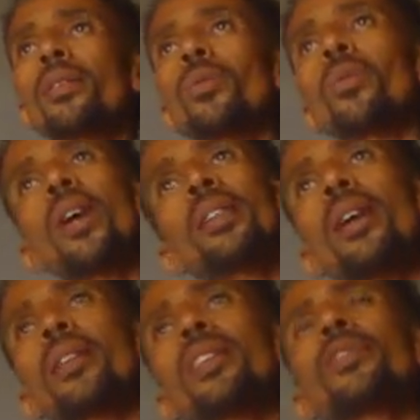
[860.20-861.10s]
What
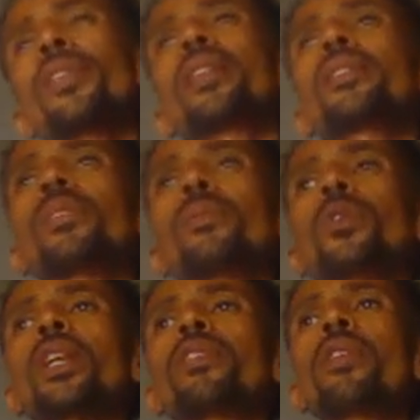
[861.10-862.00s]
are different
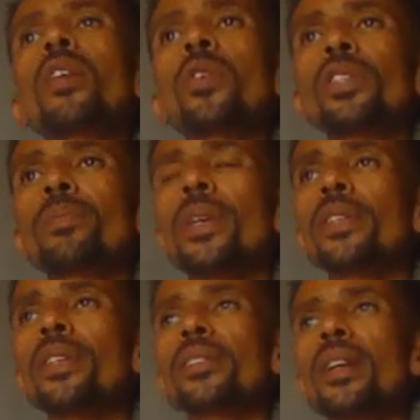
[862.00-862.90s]
model evaluation
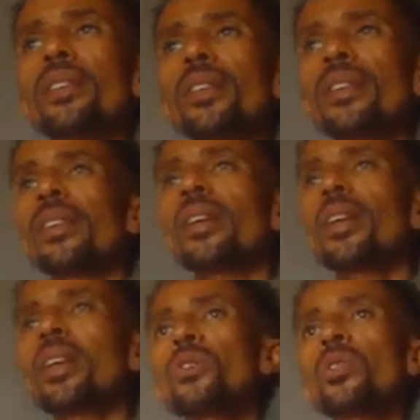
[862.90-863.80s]
metrics are there.
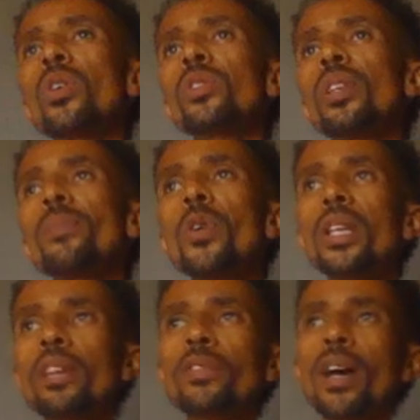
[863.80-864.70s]
So the
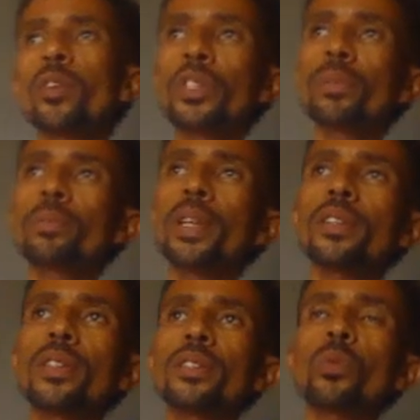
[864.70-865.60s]
model evaluation
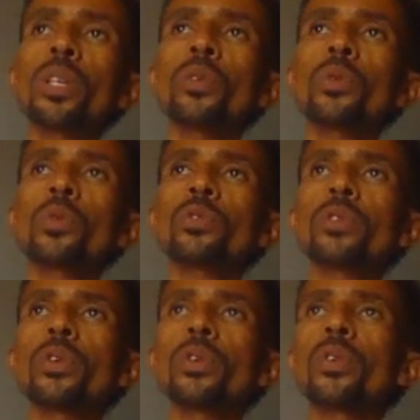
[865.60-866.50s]
metrics we use
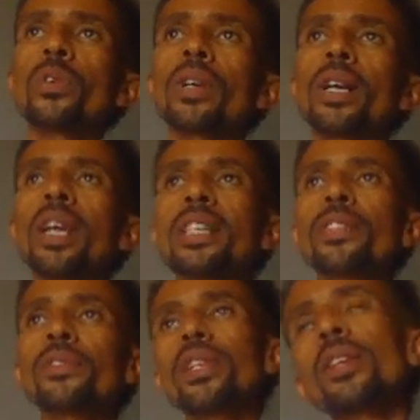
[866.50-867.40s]
for
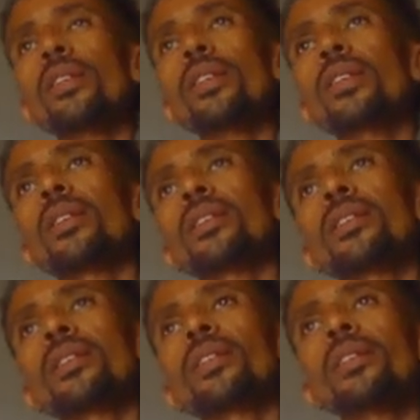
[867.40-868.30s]
classification,
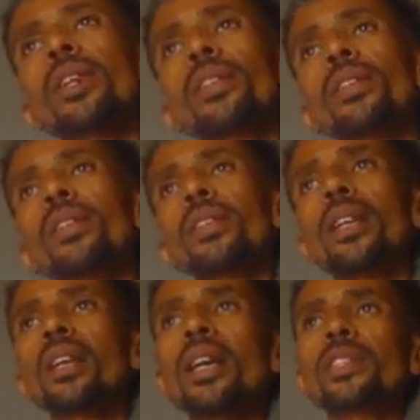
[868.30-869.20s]
detection, and the
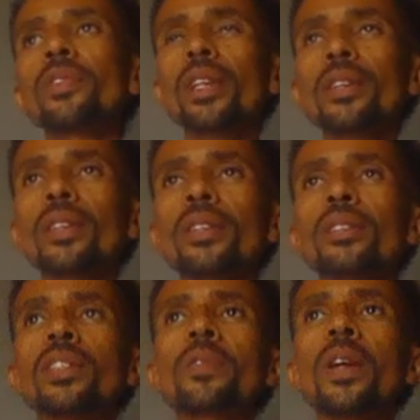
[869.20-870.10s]
classification is
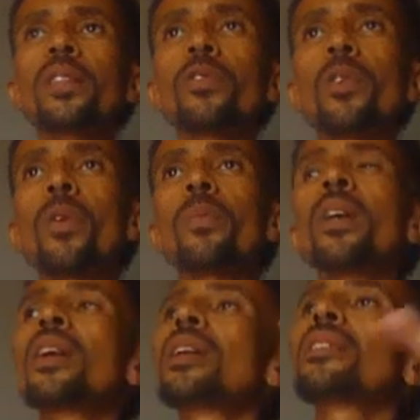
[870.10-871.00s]
different from
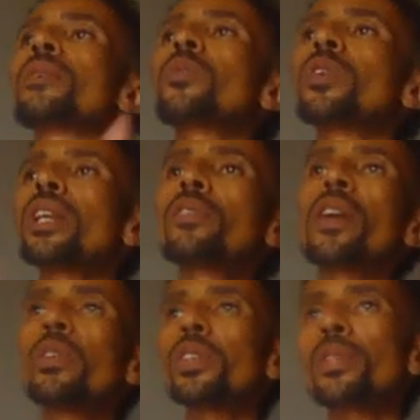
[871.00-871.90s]
the model
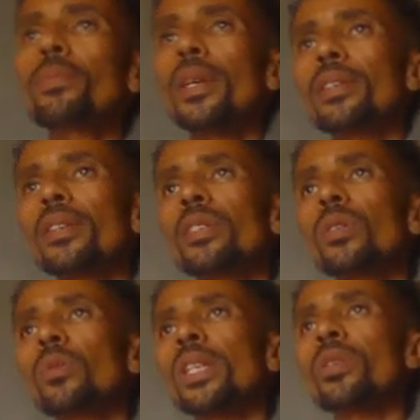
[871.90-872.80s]
evaluation metrics
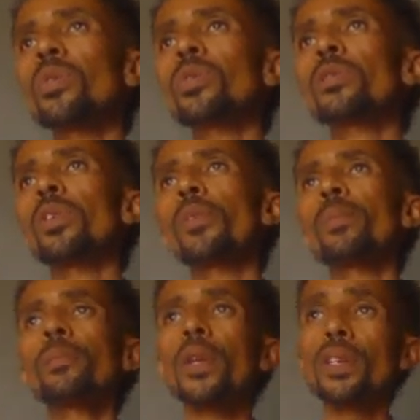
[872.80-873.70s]
we use for
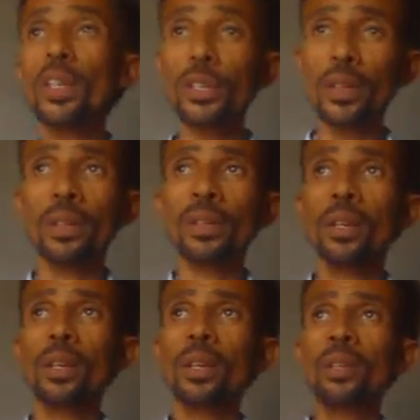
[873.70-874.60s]
prediction.
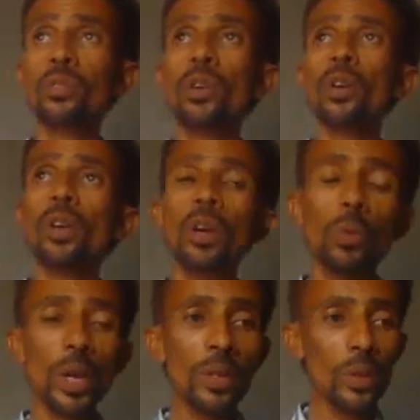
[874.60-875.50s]
So
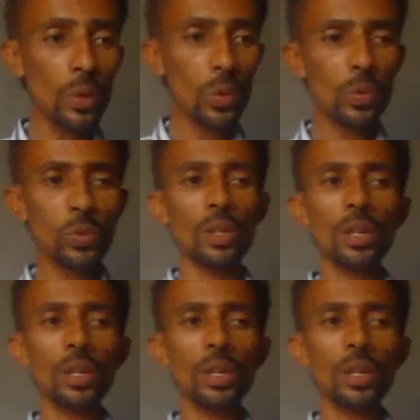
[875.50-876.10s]
when you use